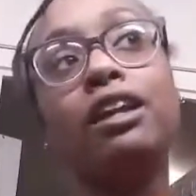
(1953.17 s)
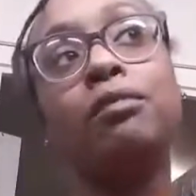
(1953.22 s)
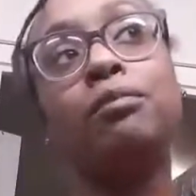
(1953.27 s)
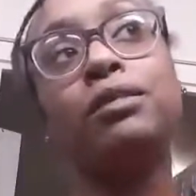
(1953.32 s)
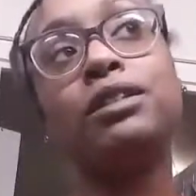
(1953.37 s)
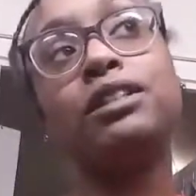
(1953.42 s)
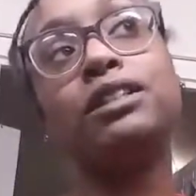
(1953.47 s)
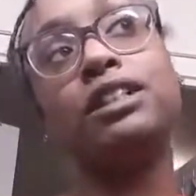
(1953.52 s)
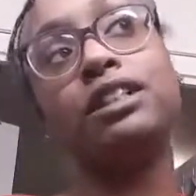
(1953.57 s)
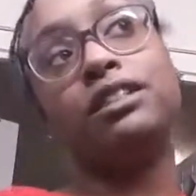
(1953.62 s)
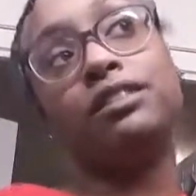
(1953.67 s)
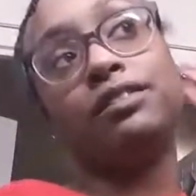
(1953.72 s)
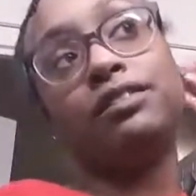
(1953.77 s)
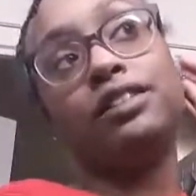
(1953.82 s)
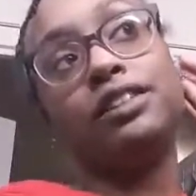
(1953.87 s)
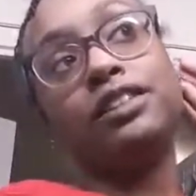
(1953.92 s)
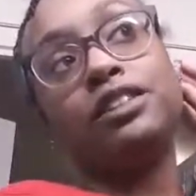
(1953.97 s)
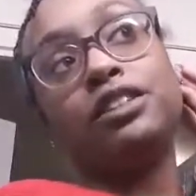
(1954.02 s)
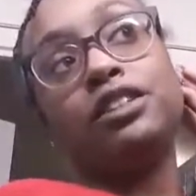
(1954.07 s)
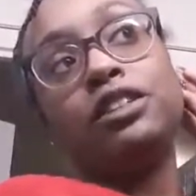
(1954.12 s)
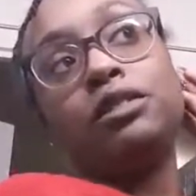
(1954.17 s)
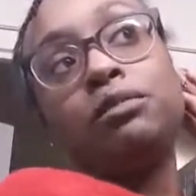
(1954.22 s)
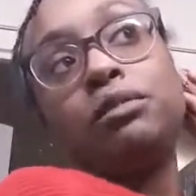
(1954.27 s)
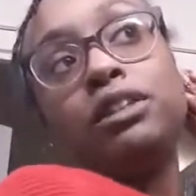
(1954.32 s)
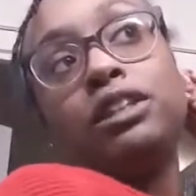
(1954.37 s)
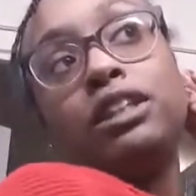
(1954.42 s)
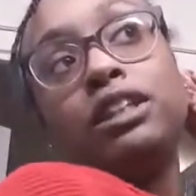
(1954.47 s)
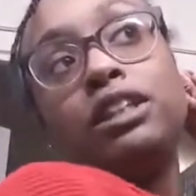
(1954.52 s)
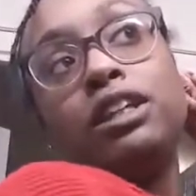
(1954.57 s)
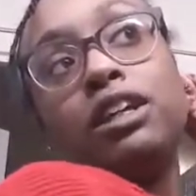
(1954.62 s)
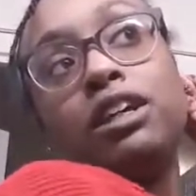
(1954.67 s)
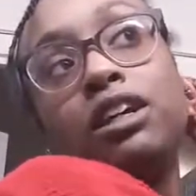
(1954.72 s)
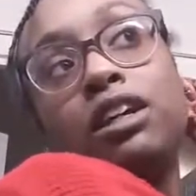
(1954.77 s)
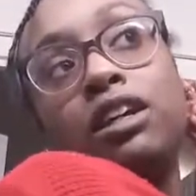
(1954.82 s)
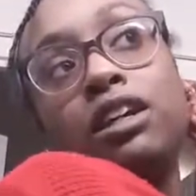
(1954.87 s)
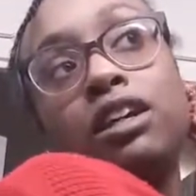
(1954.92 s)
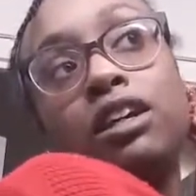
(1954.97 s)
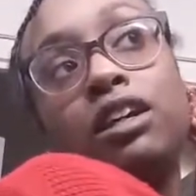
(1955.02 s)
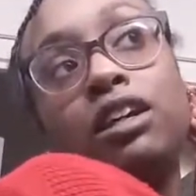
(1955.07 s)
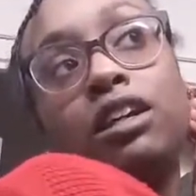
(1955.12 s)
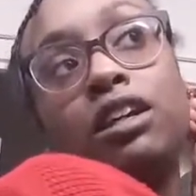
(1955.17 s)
of myself, because normally, y'all,